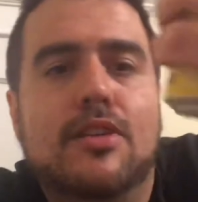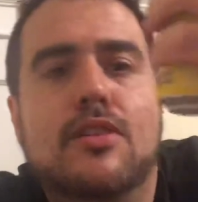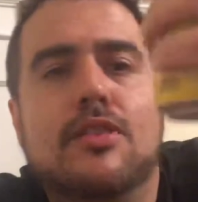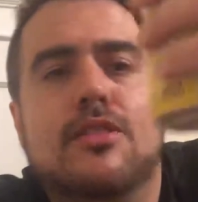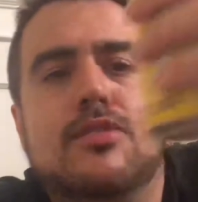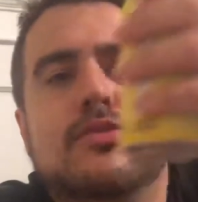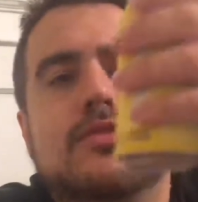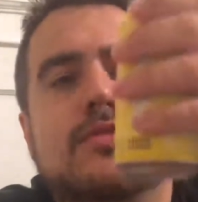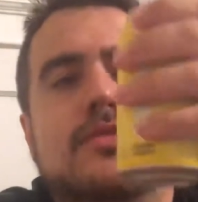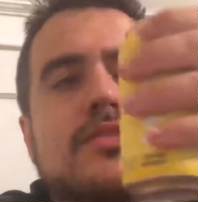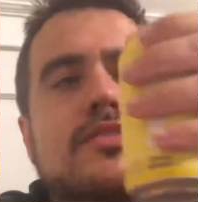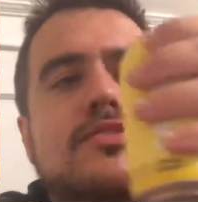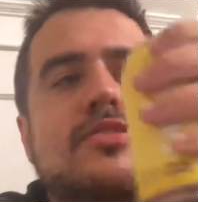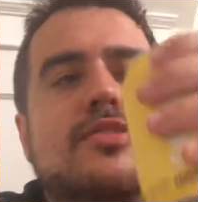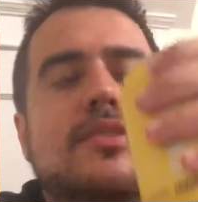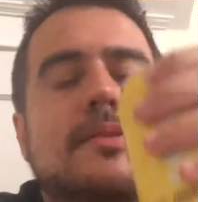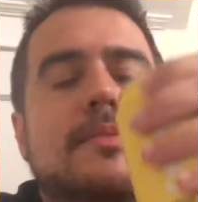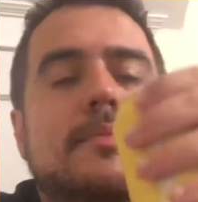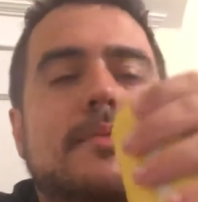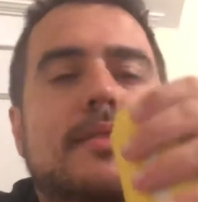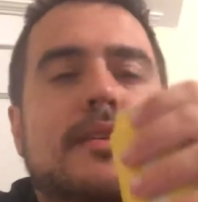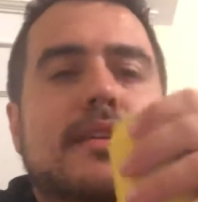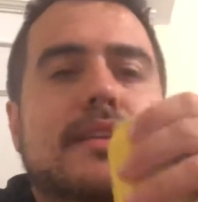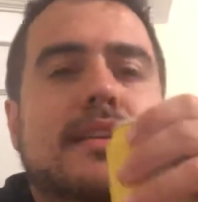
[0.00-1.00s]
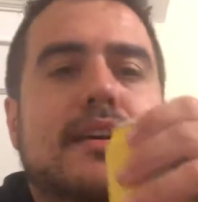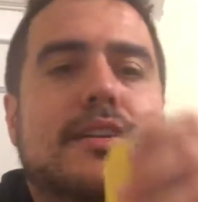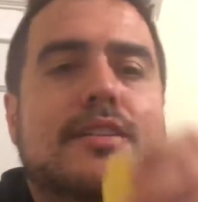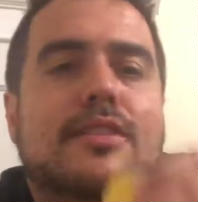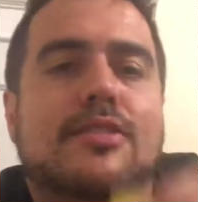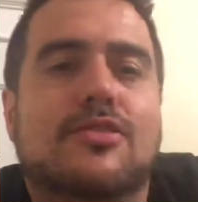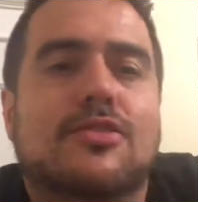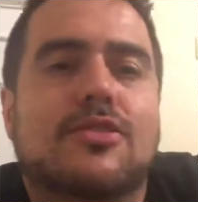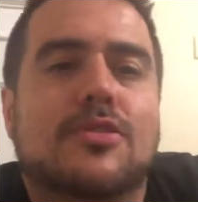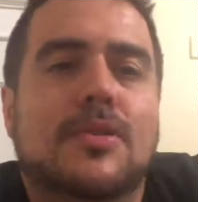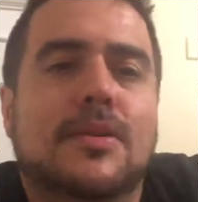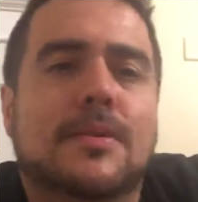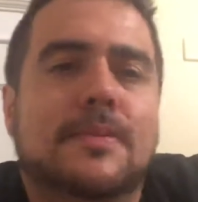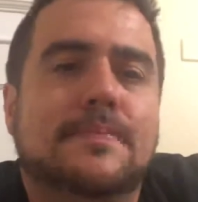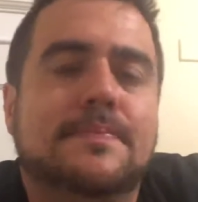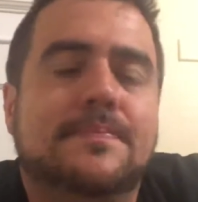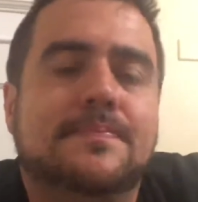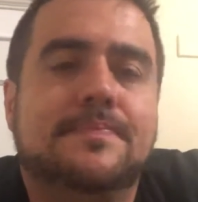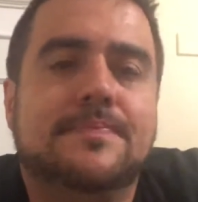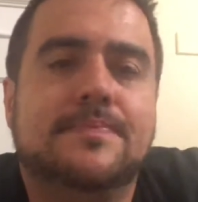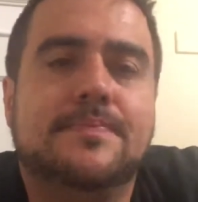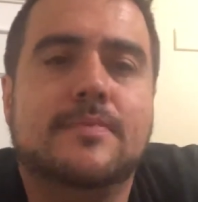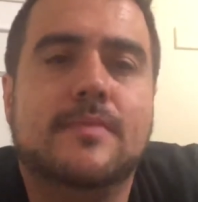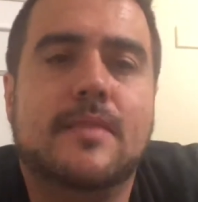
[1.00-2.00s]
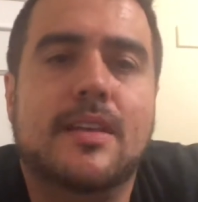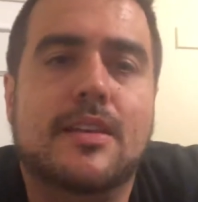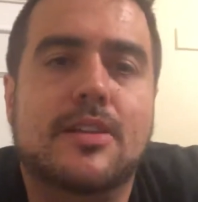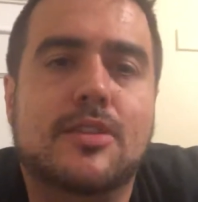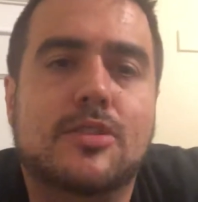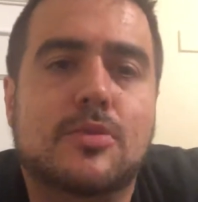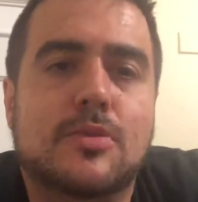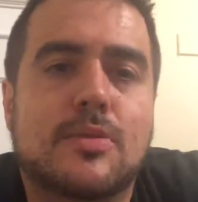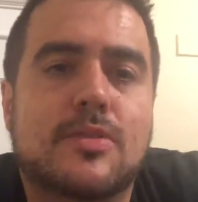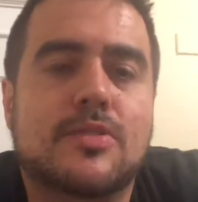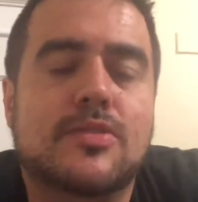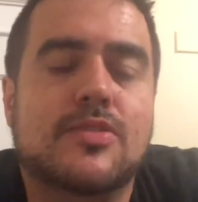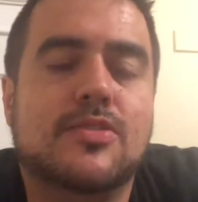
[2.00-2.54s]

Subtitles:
Also, there's lemonade added to it, and that's why